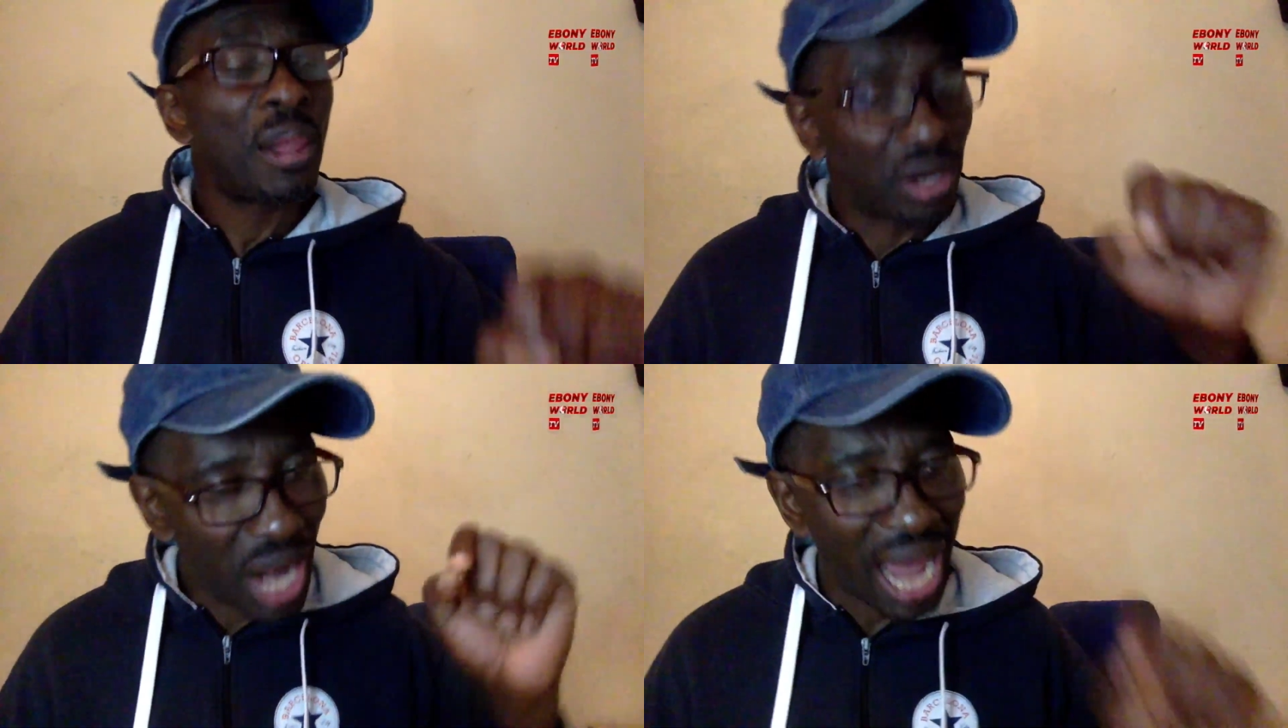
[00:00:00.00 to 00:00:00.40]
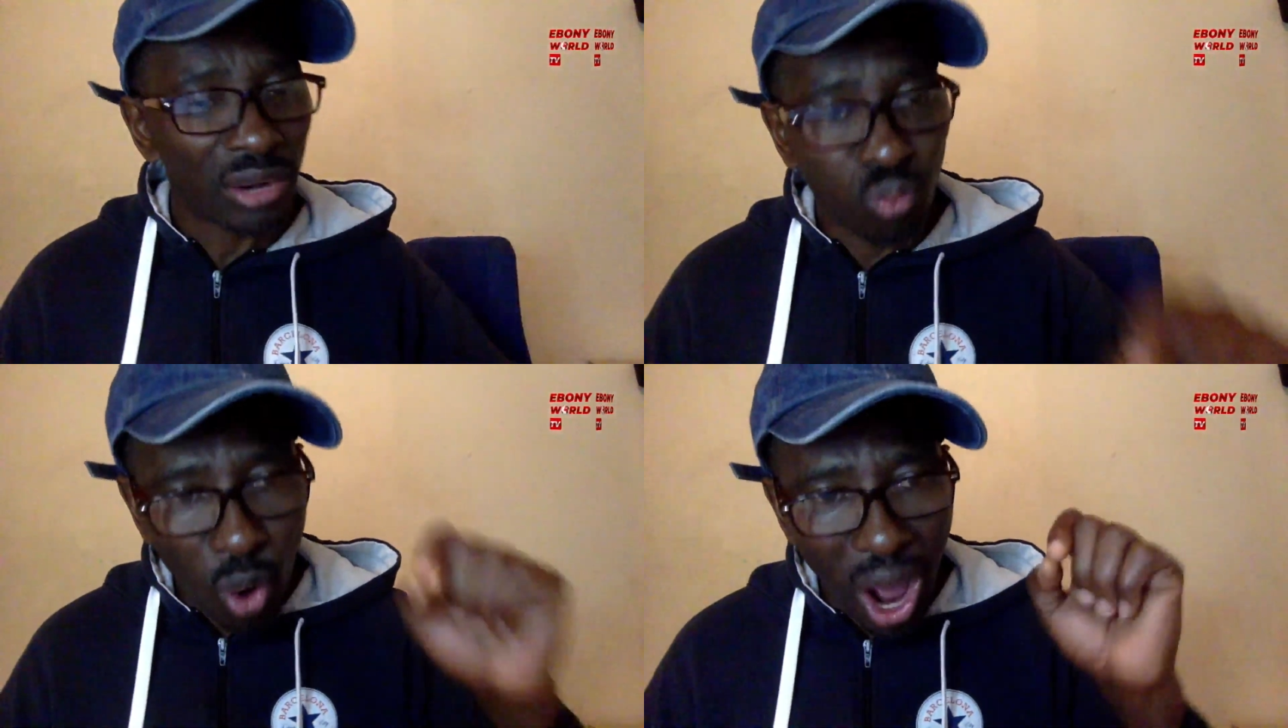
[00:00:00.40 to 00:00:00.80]

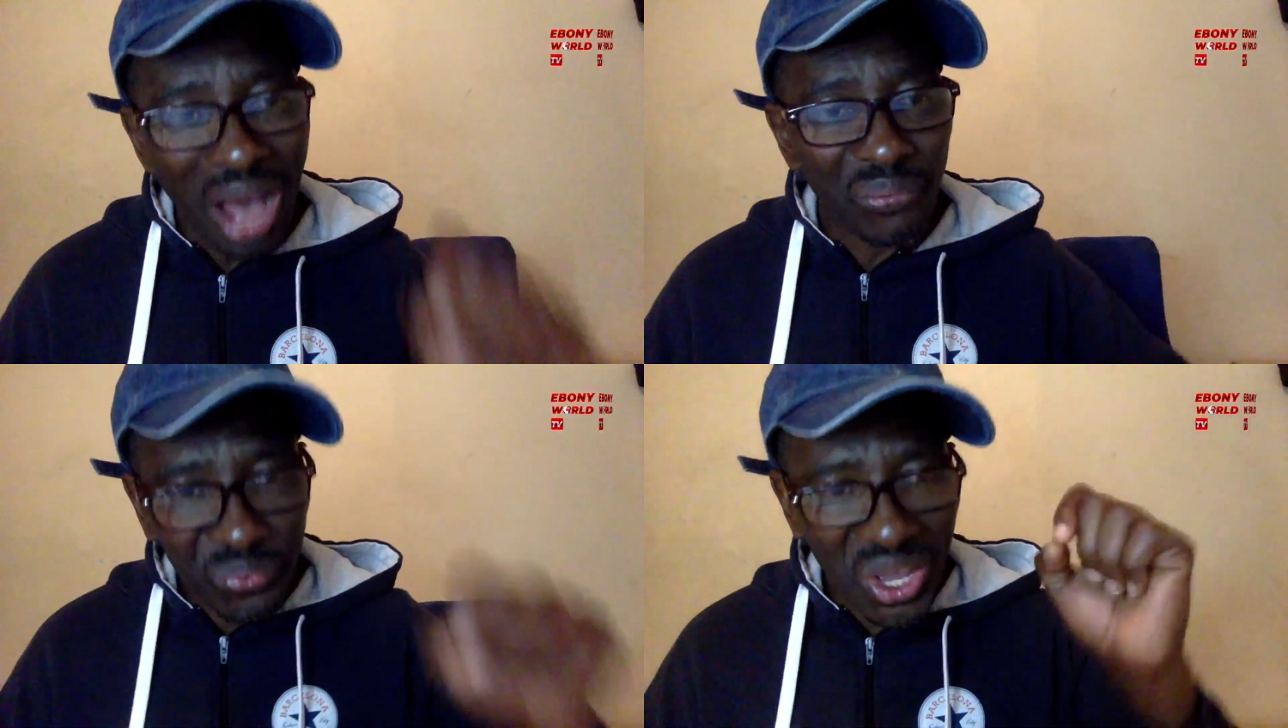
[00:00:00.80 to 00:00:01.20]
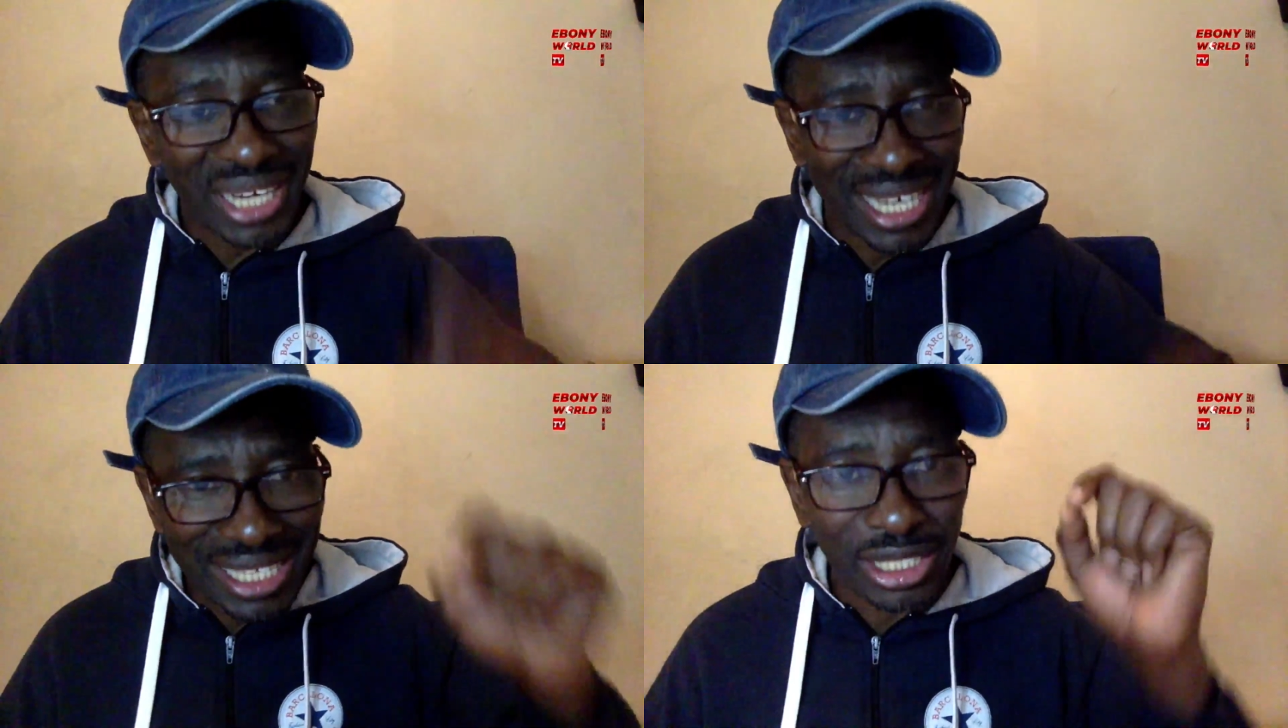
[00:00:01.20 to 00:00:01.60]
Right, well, after
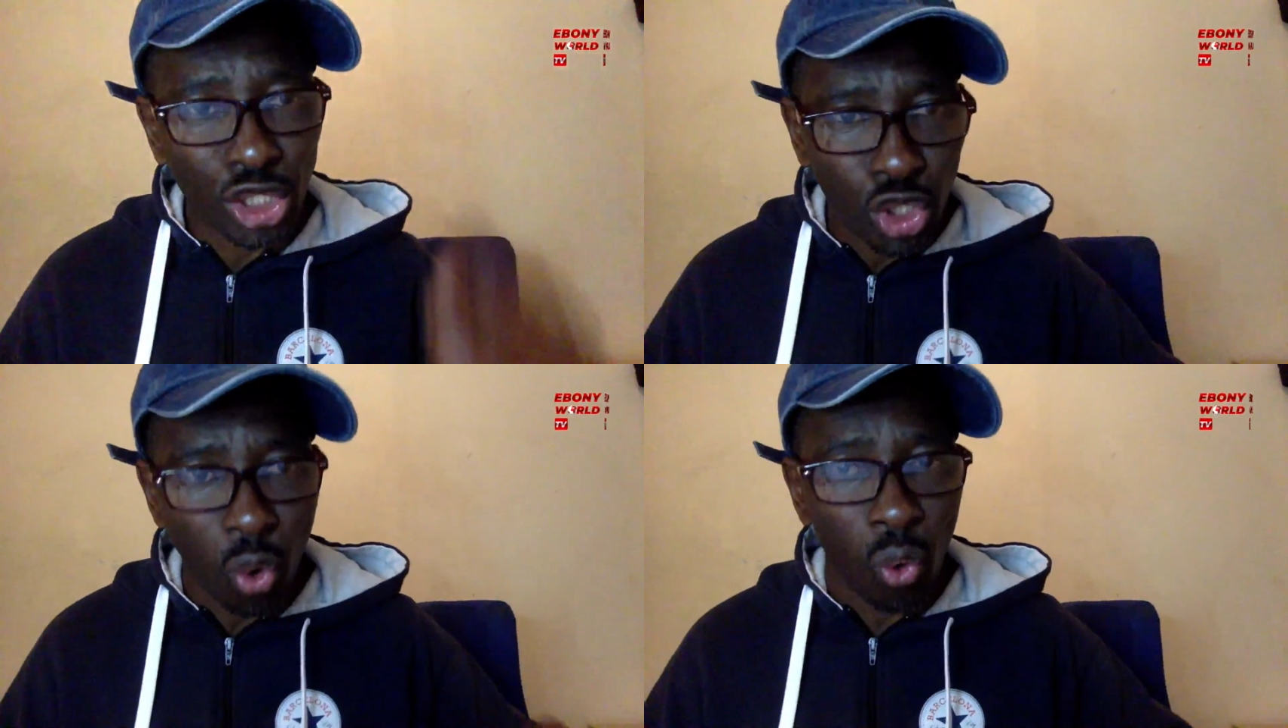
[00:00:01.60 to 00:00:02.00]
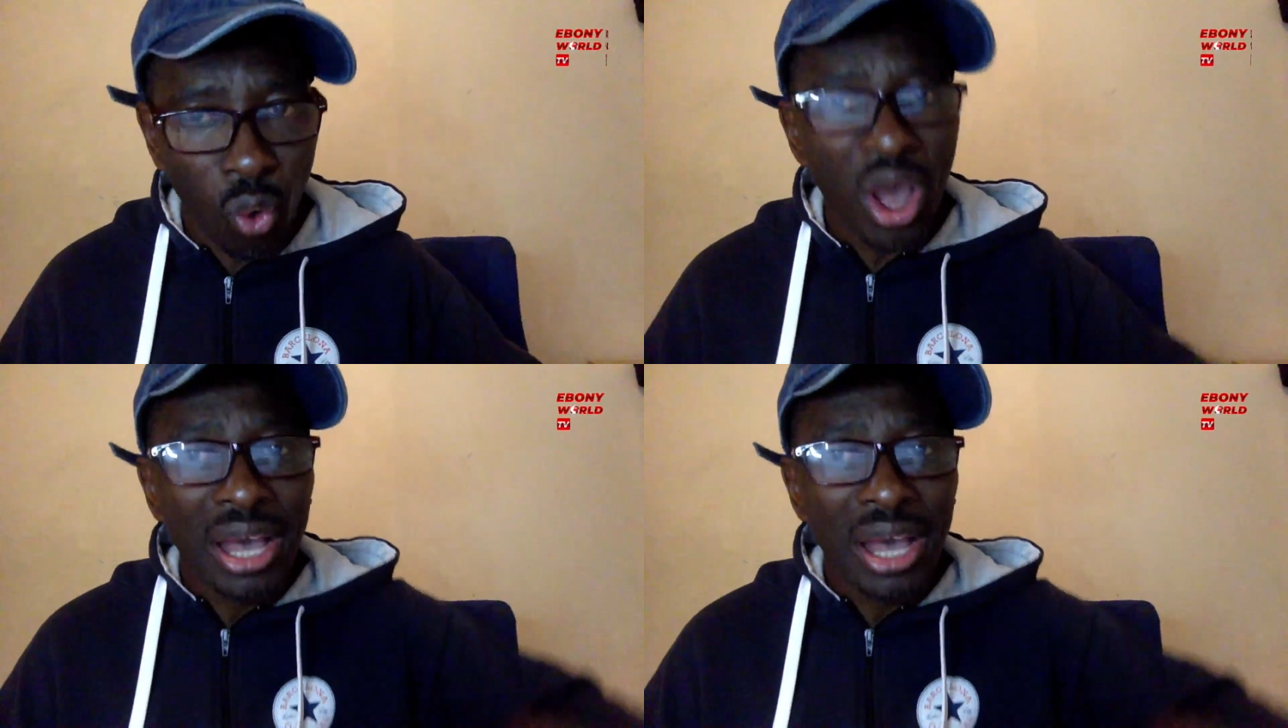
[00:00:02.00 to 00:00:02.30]
this show,